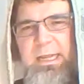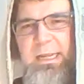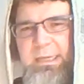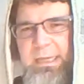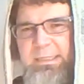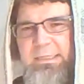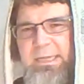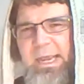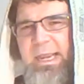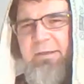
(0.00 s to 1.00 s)
and, and
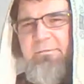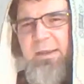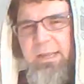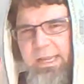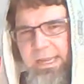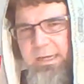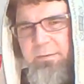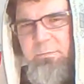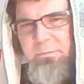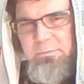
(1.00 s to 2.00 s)
gave
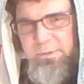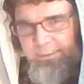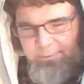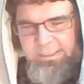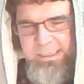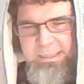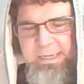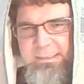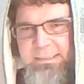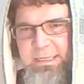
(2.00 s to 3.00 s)
him liberty
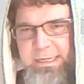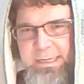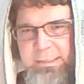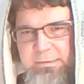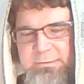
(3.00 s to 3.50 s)
that day.